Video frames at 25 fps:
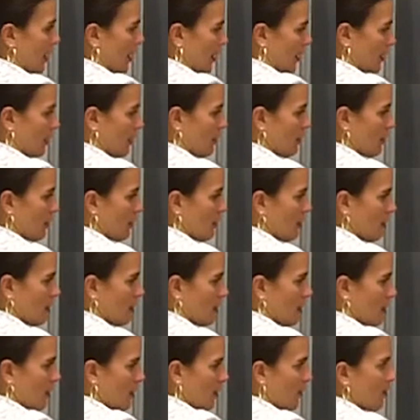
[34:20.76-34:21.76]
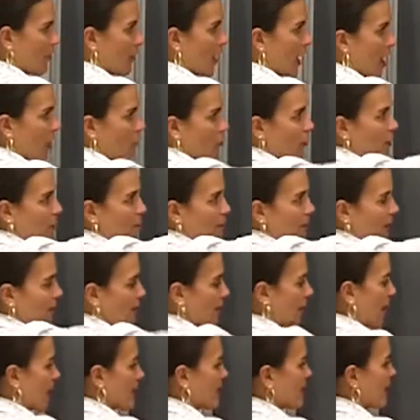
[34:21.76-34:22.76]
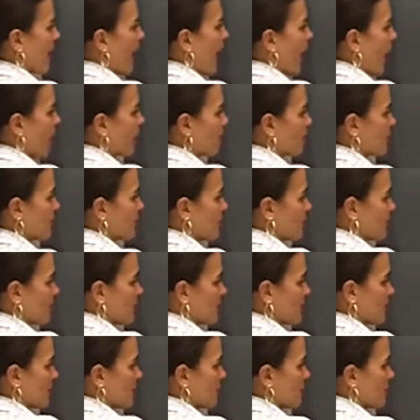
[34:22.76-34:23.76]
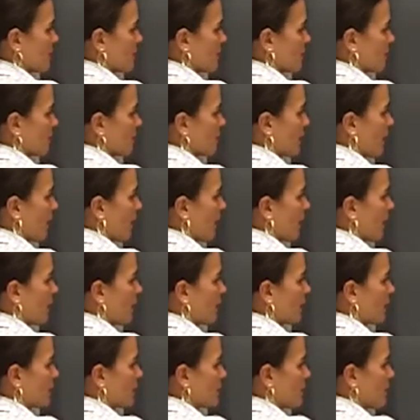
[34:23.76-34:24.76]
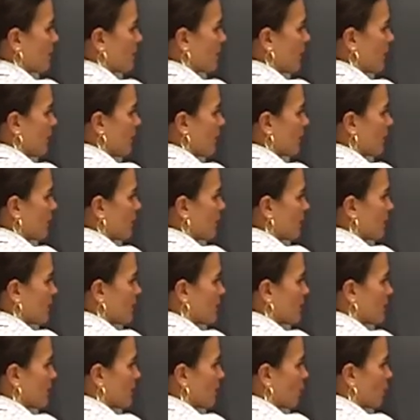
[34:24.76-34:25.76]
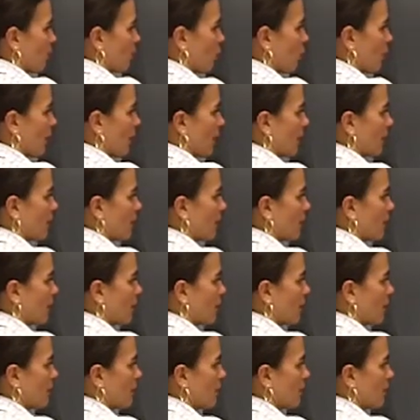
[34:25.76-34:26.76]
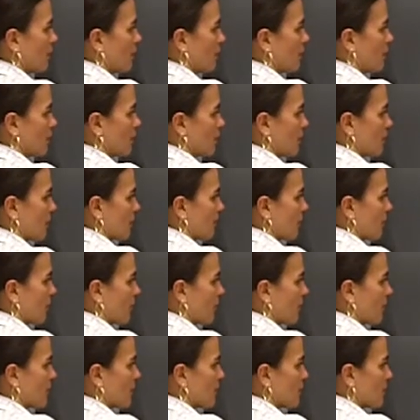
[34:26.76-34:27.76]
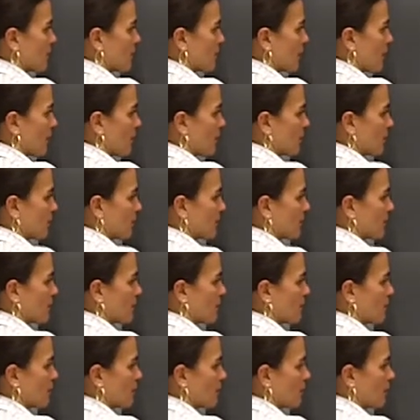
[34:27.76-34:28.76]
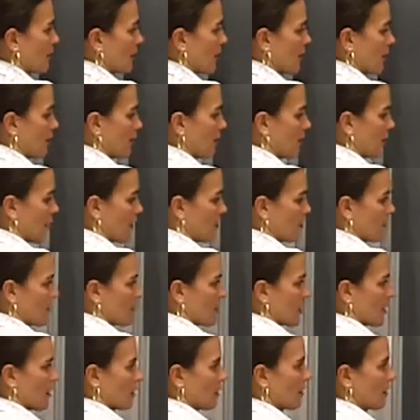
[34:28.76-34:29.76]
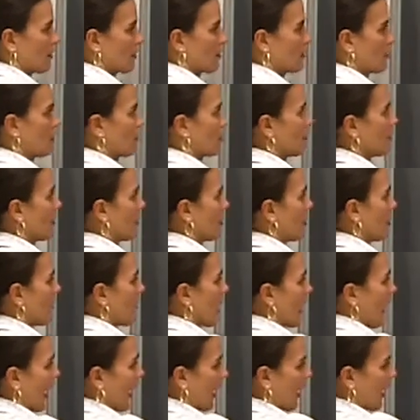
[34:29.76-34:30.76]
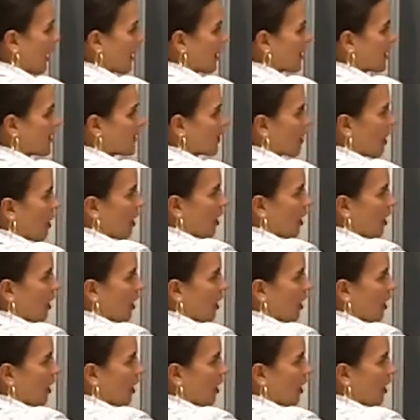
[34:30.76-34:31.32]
line, that would be that top distance. Okay, I'm going to label this number 1. I've already used labels, letters here. And